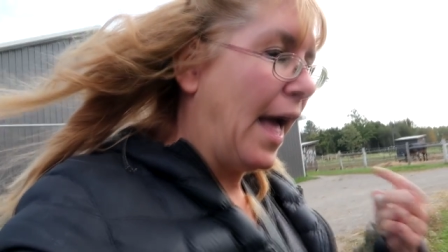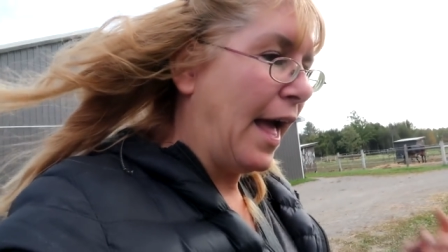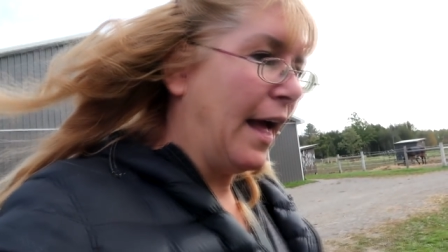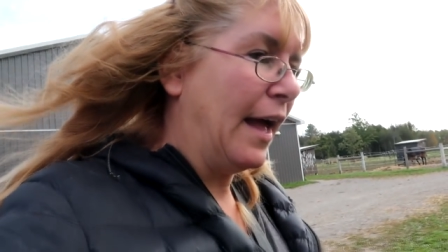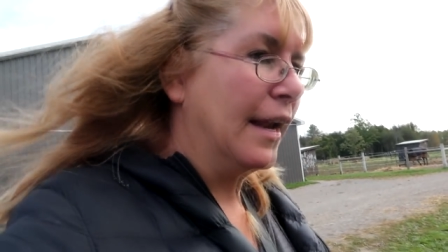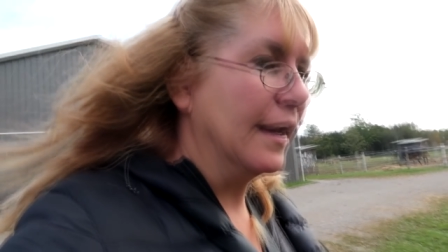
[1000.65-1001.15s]

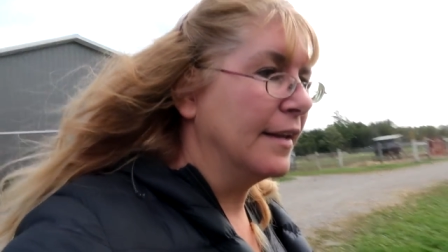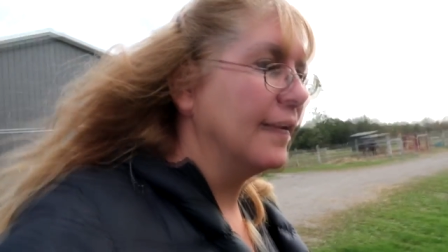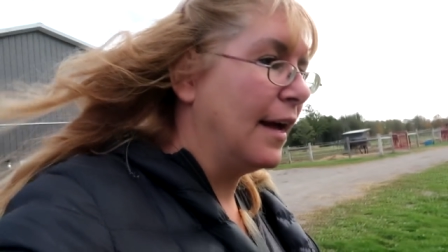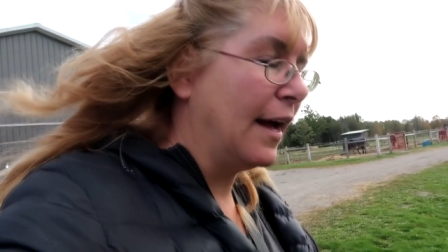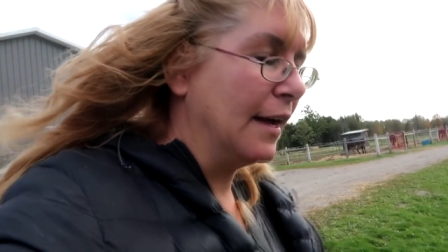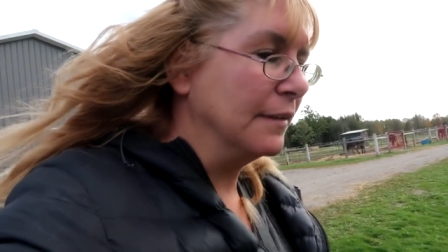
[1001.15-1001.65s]

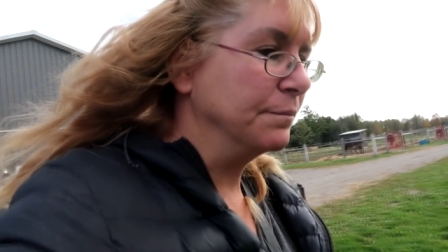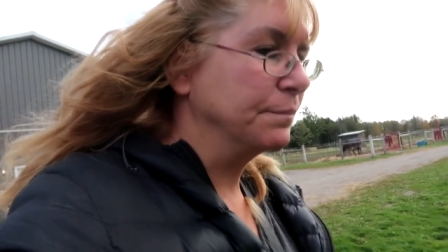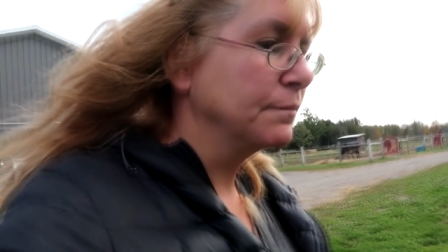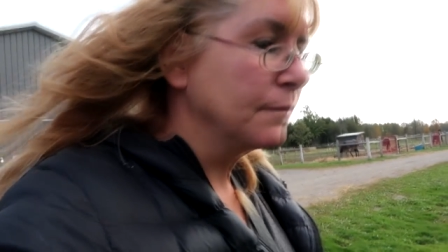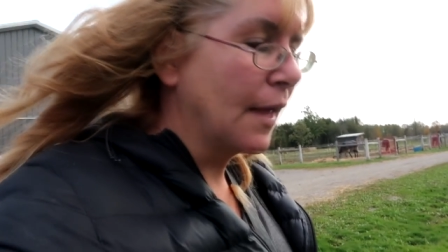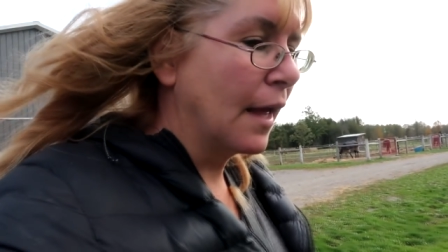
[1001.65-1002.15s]
And
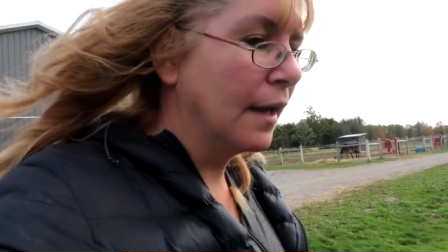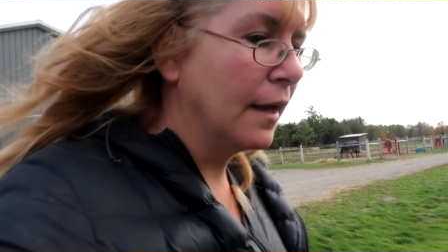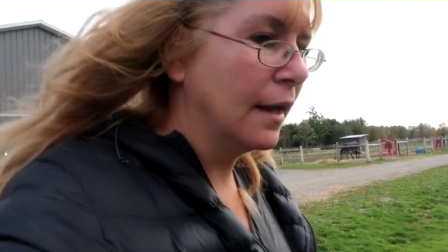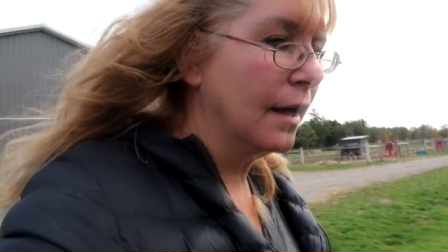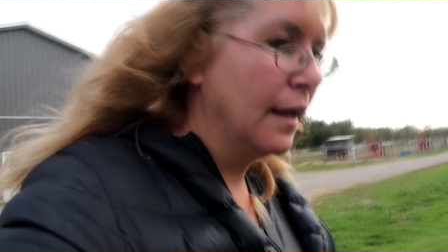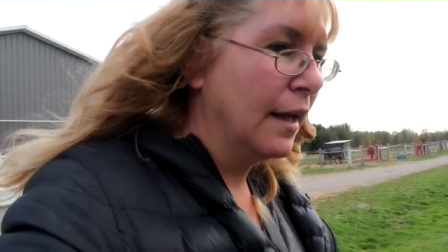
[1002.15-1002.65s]

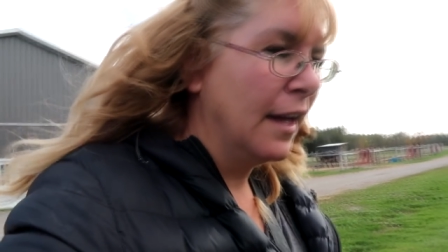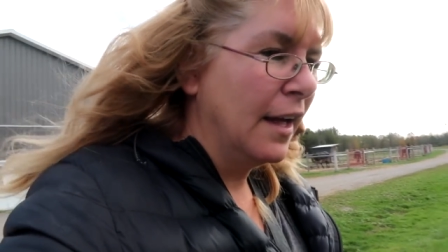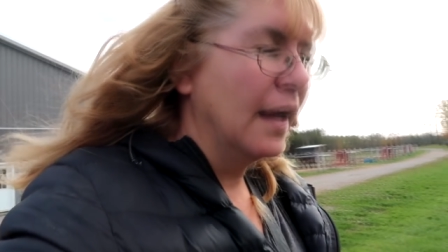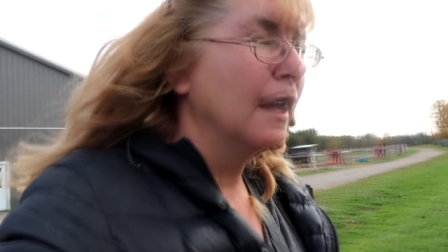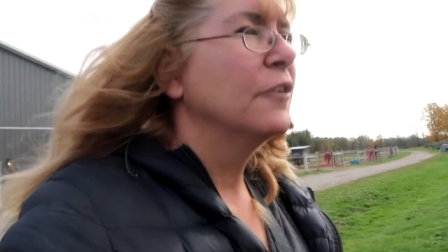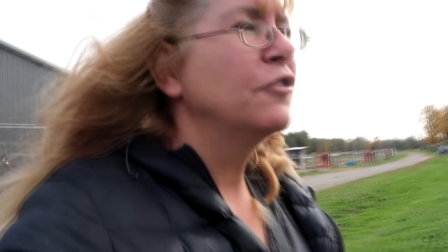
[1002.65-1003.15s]

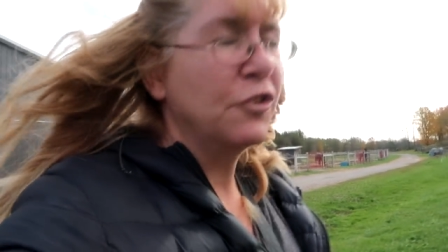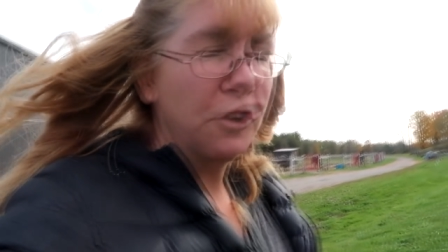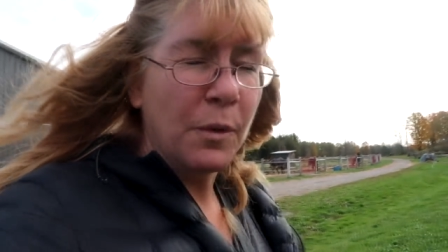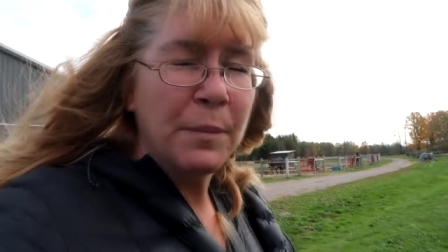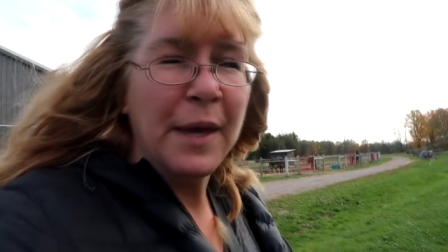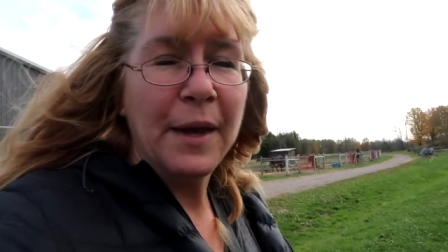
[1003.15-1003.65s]
um, she
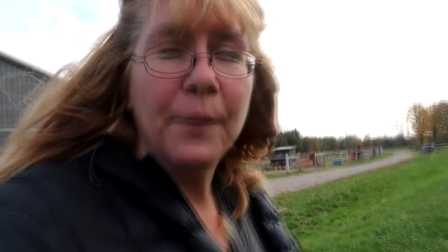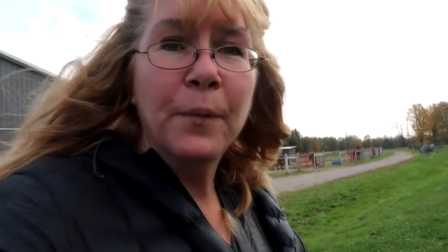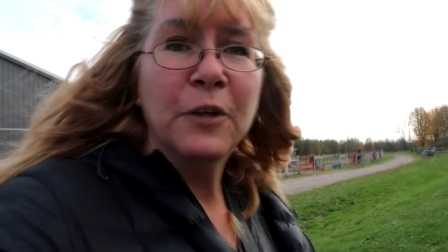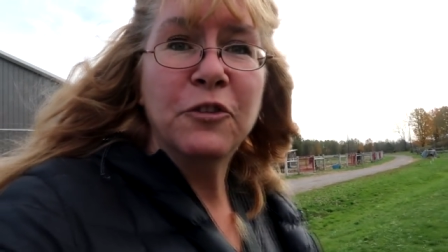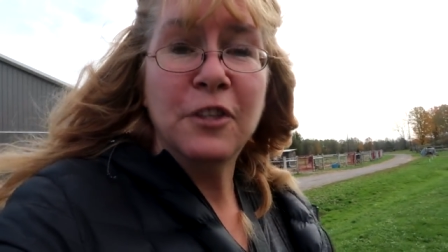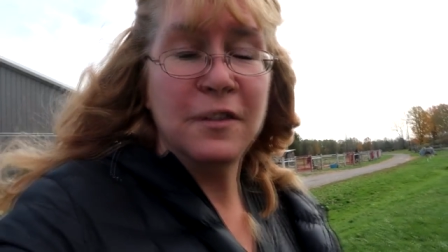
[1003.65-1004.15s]
told me
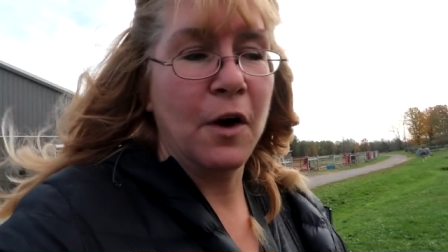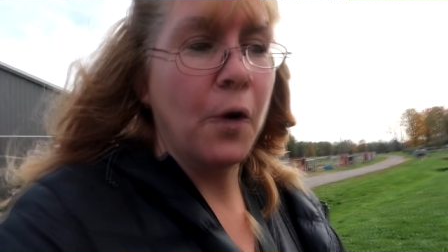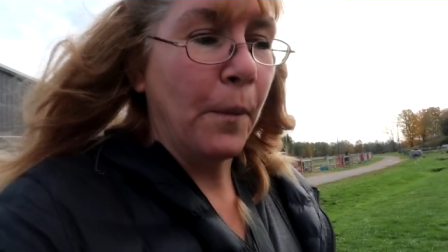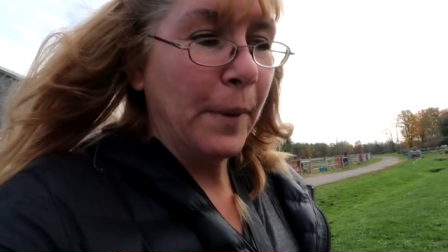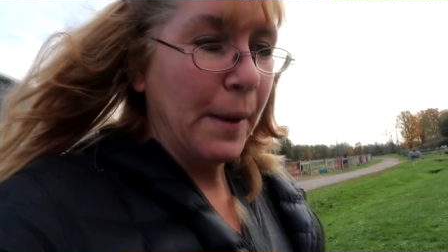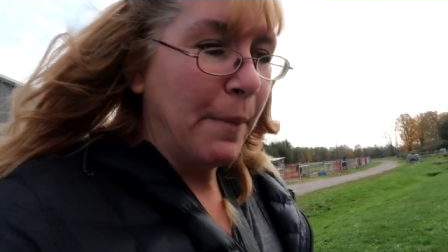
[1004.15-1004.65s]
she's a
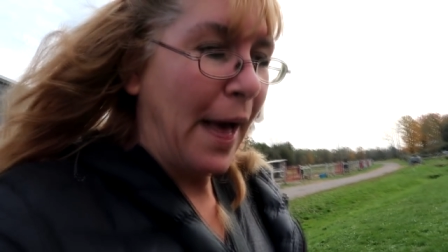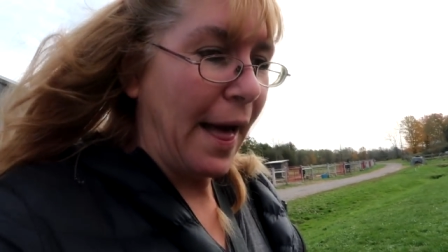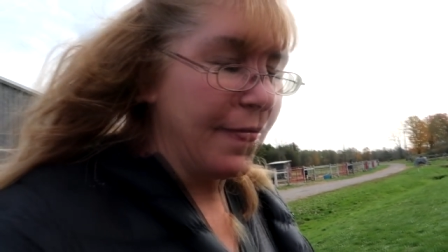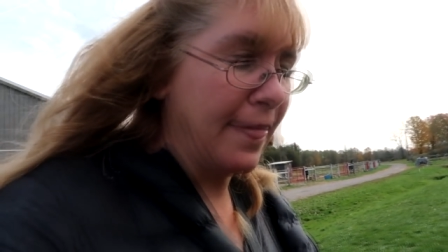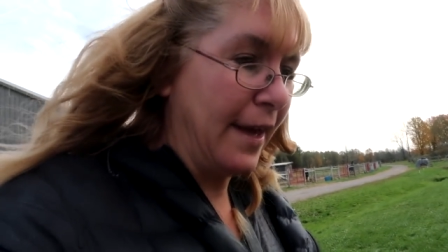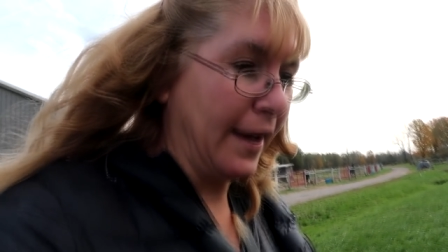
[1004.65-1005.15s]

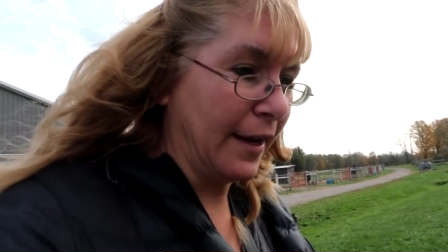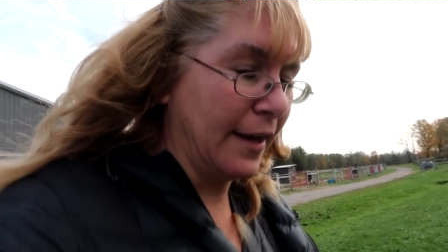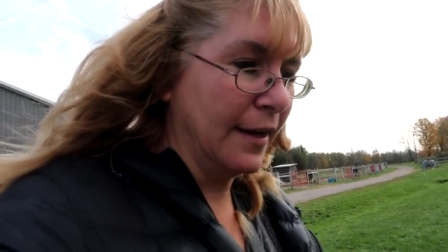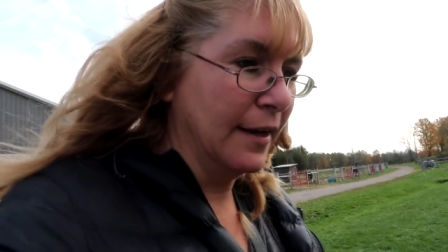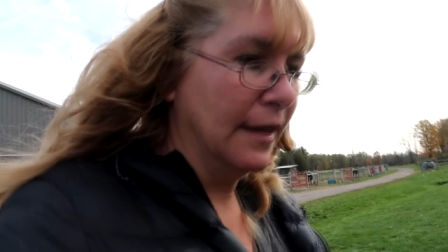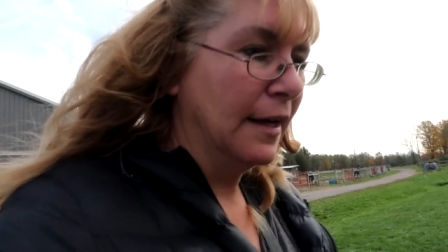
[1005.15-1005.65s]
homeopathic,